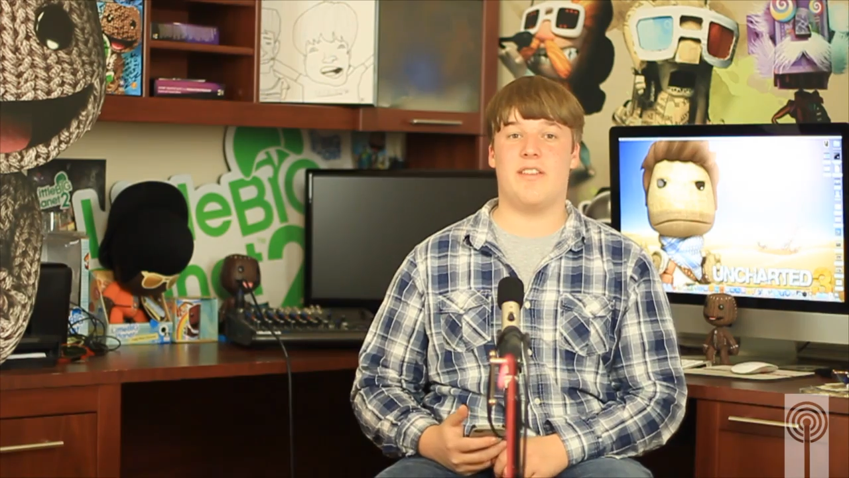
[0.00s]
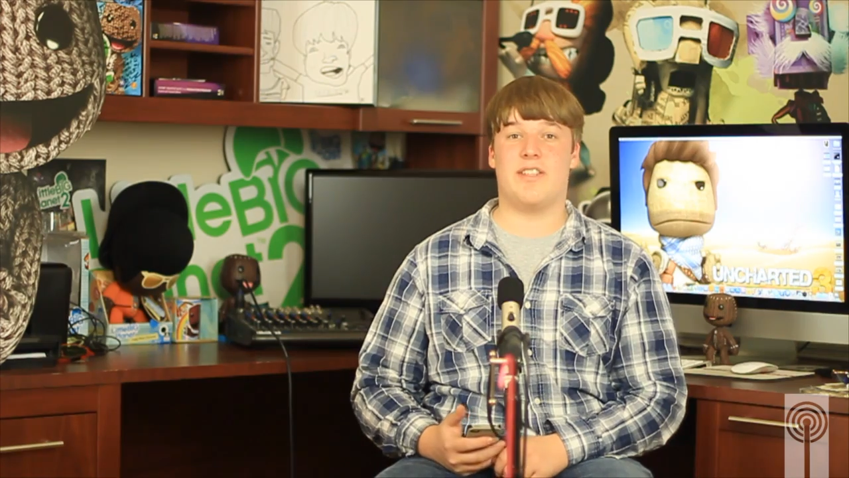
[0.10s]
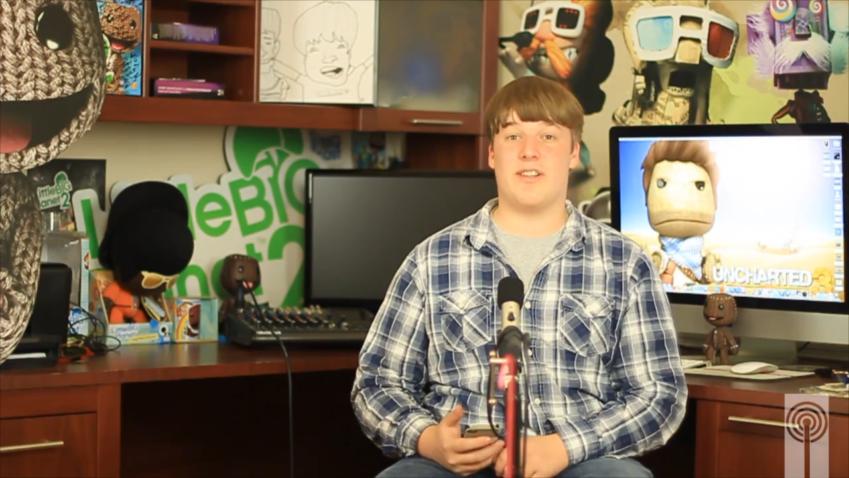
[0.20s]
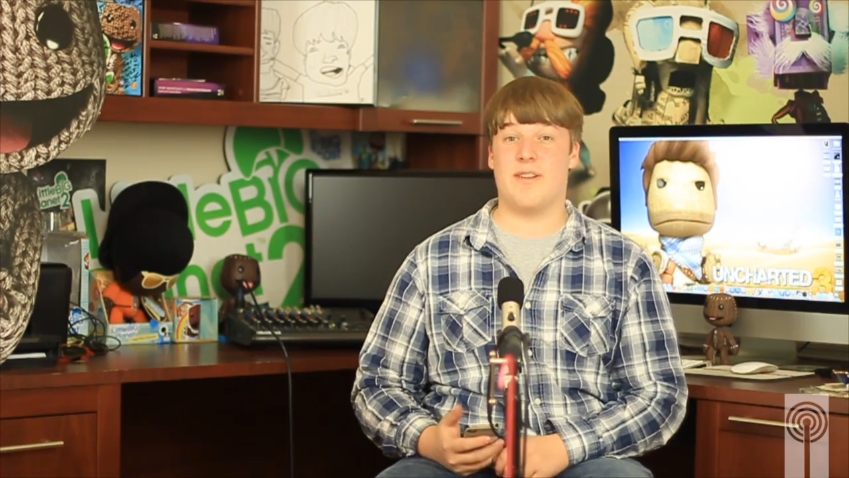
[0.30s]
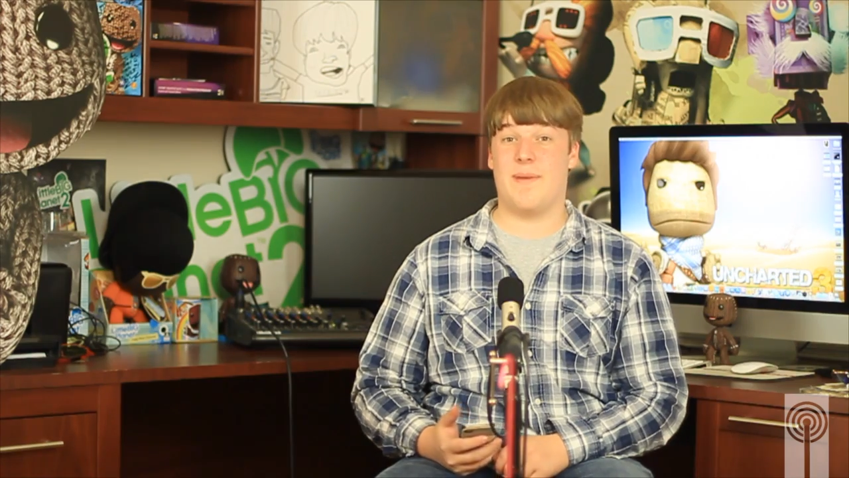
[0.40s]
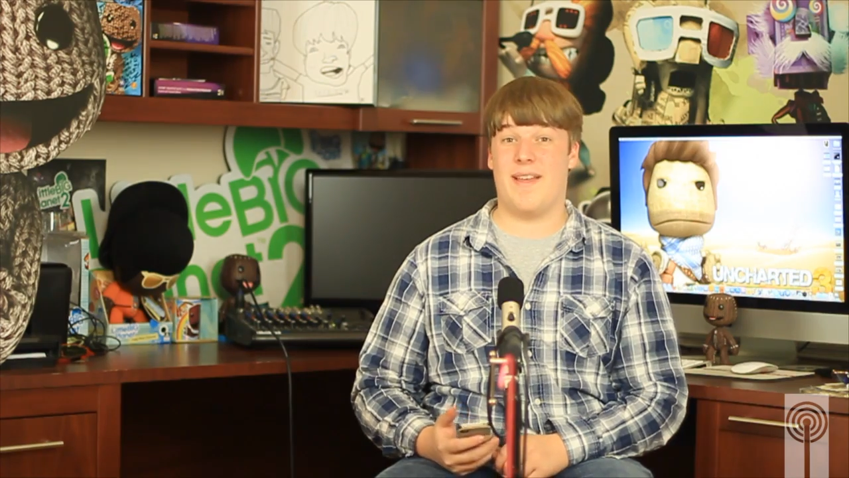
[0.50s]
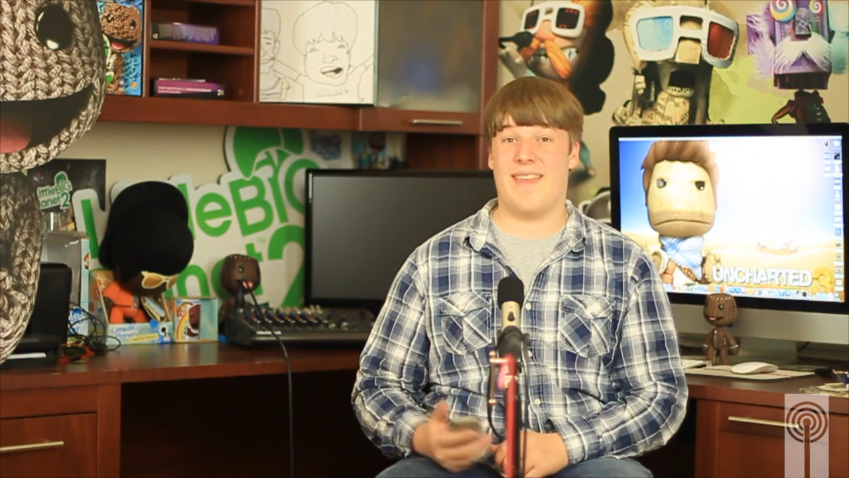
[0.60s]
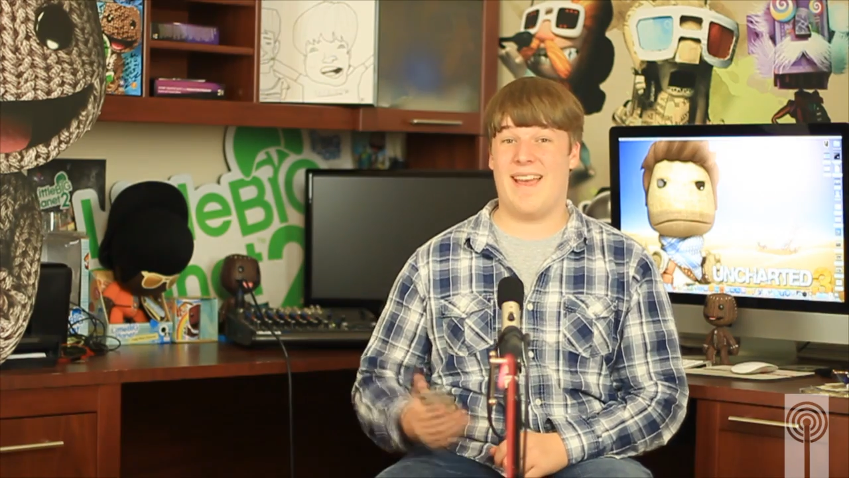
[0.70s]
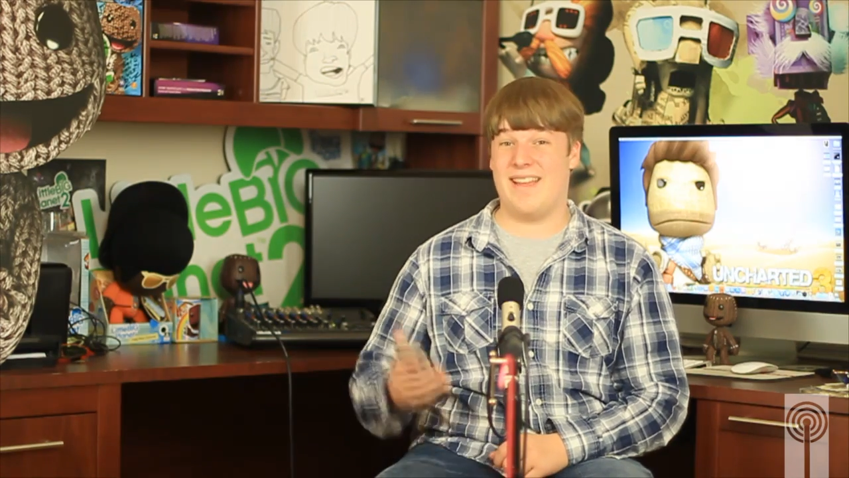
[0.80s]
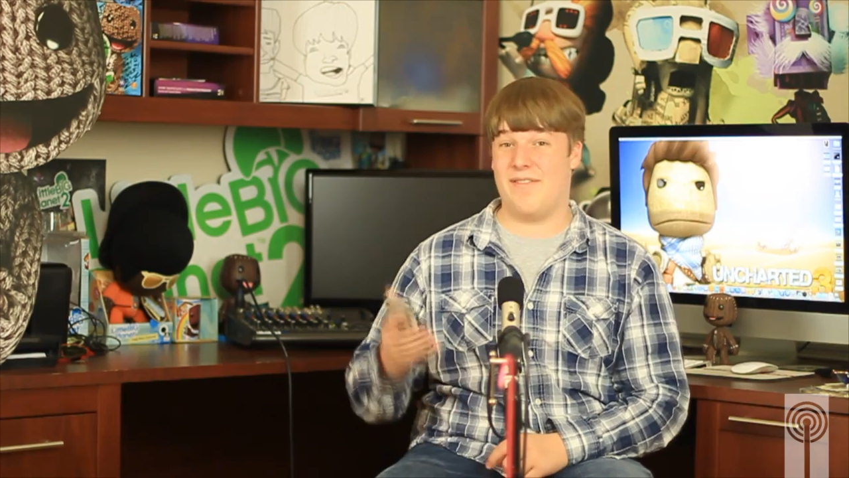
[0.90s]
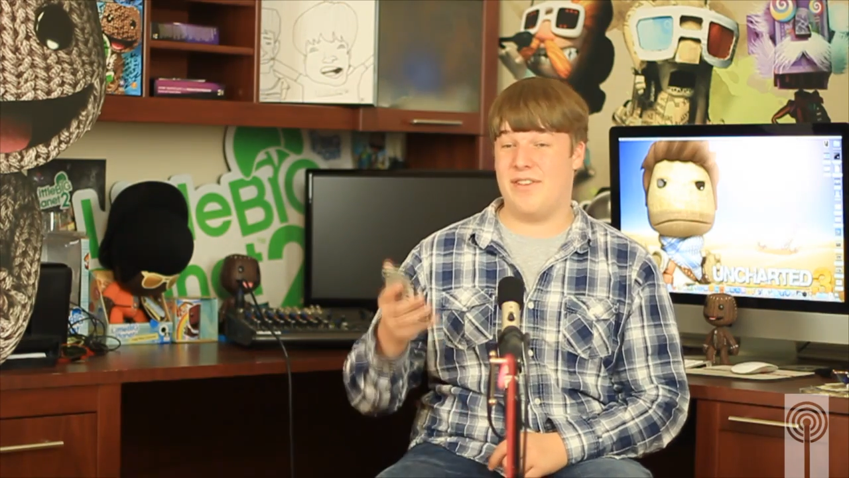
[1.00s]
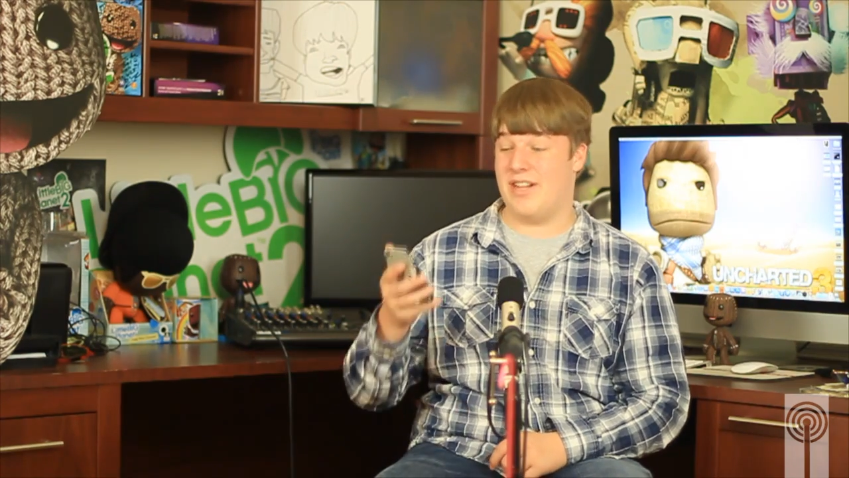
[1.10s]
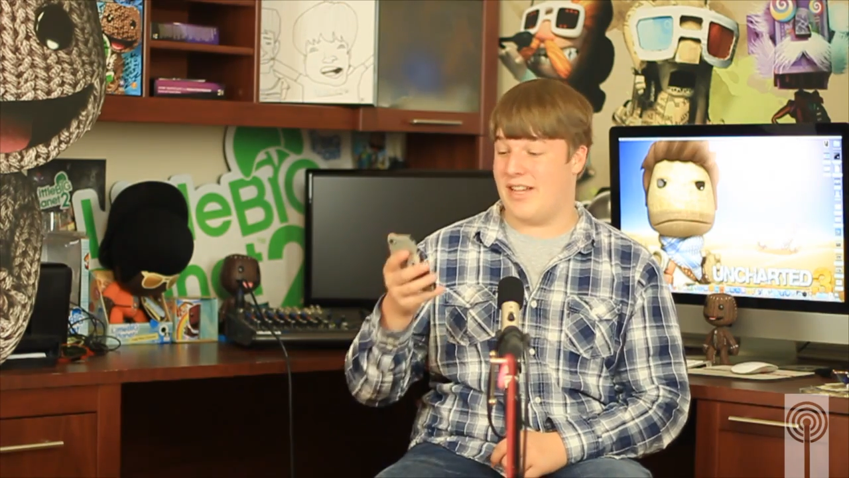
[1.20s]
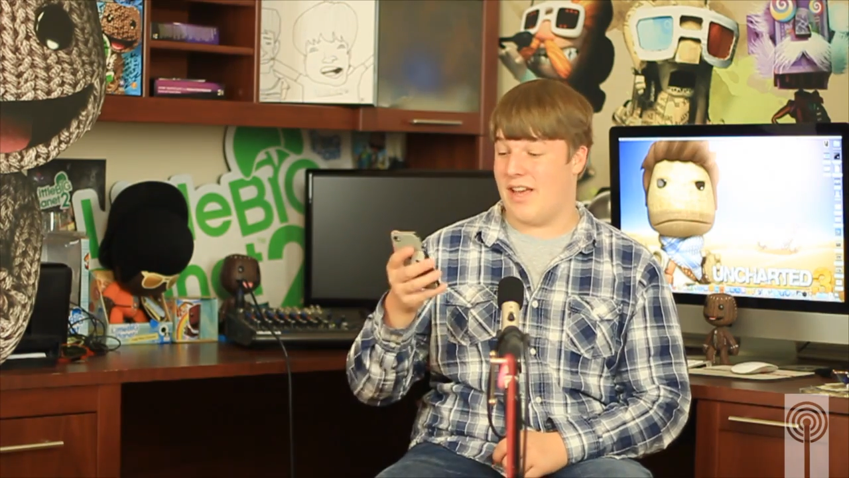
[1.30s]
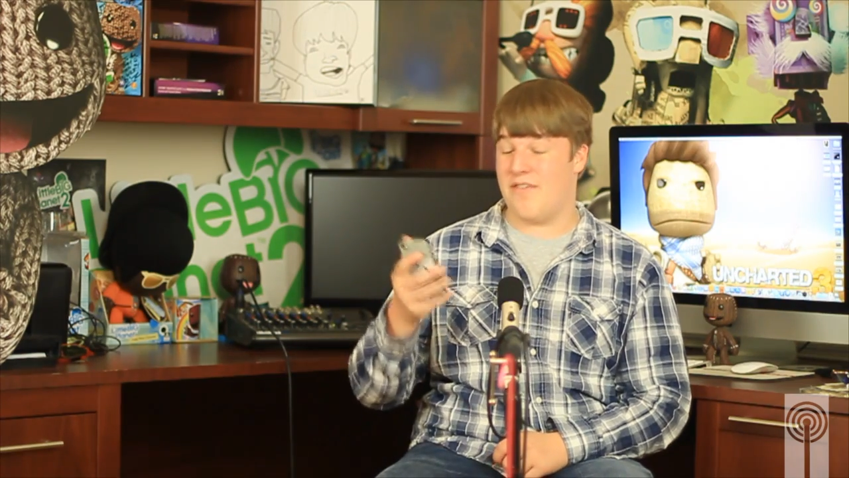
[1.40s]
Sorry about that if you
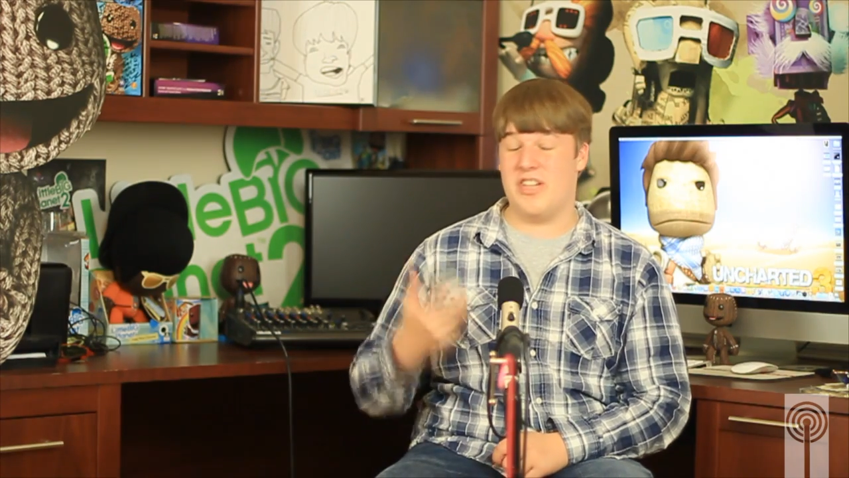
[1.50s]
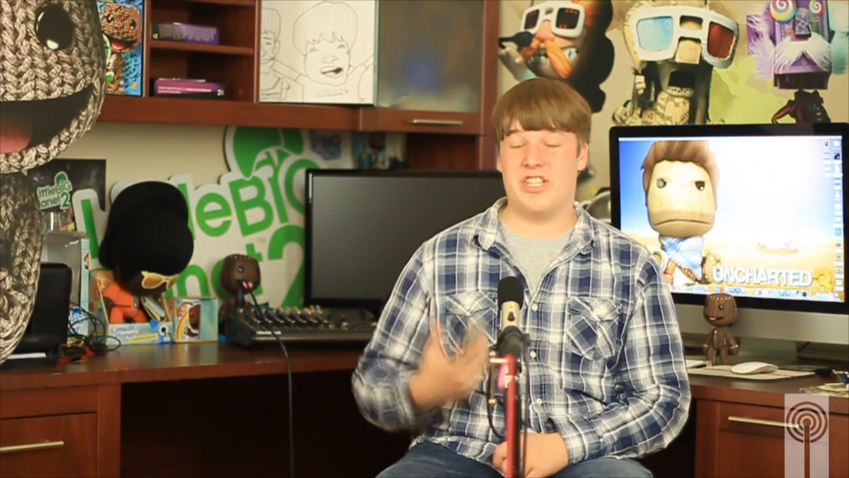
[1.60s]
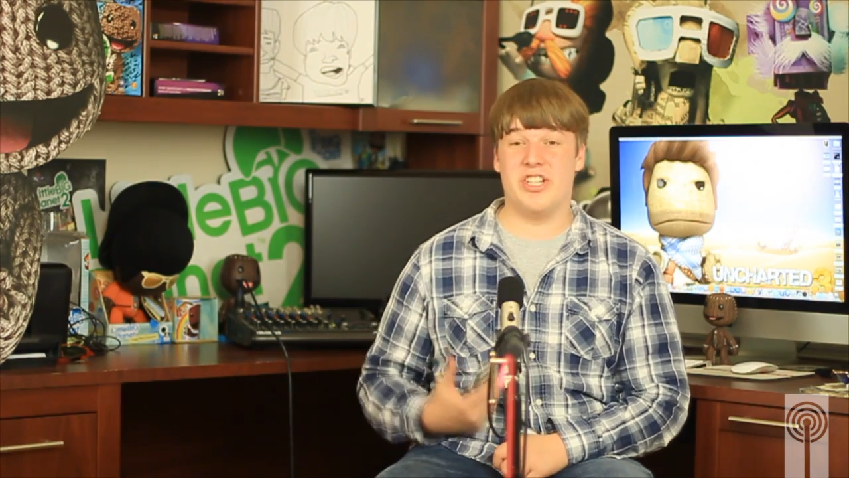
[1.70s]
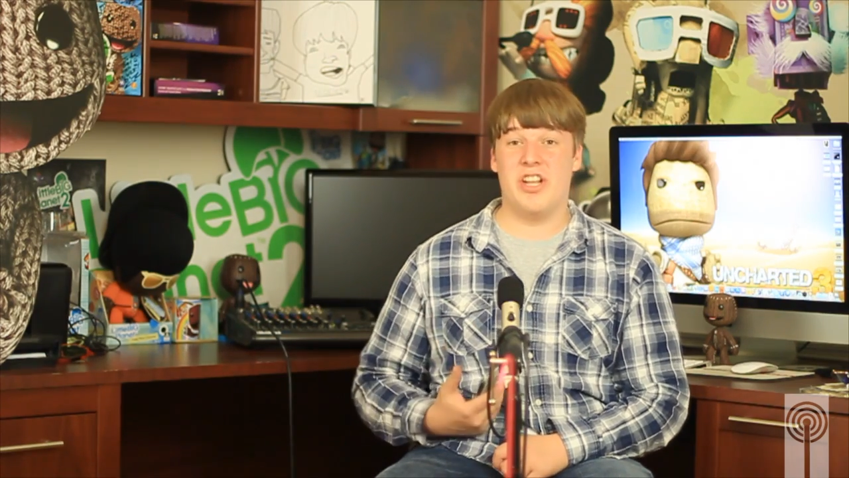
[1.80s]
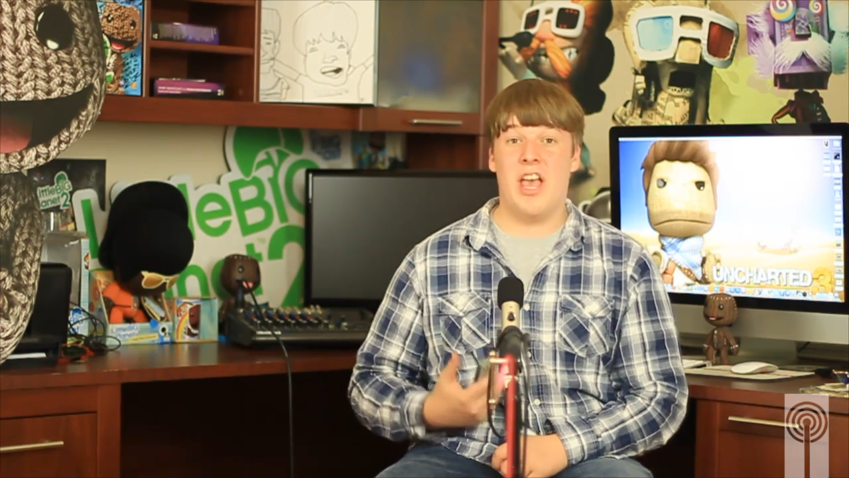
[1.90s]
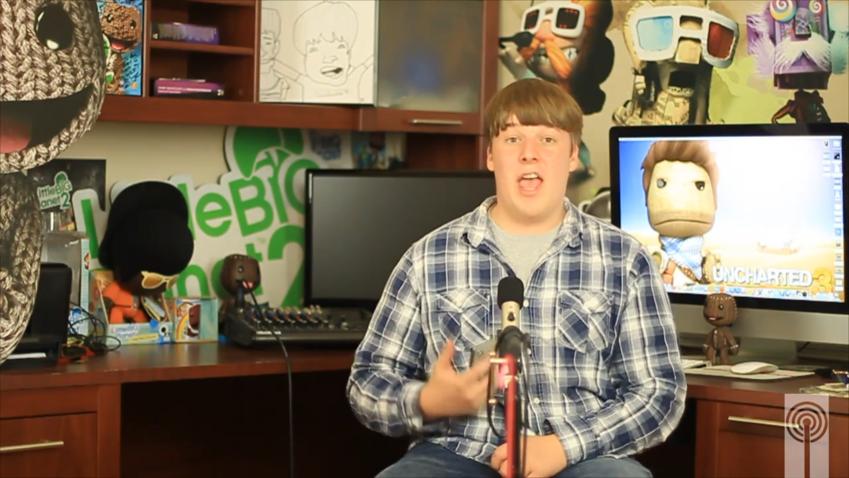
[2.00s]
didn't get featured.